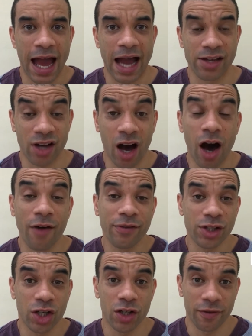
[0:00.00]
at
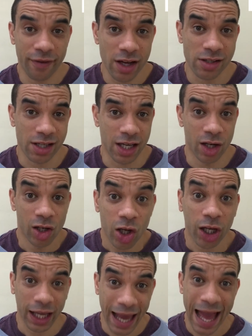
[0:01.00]
Harvard University
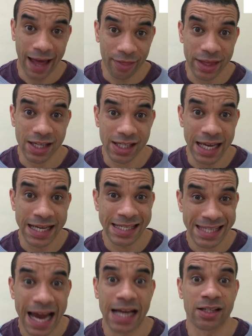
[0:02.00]
looking at this
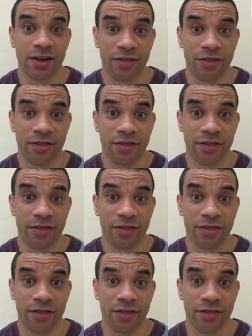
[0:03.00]
exact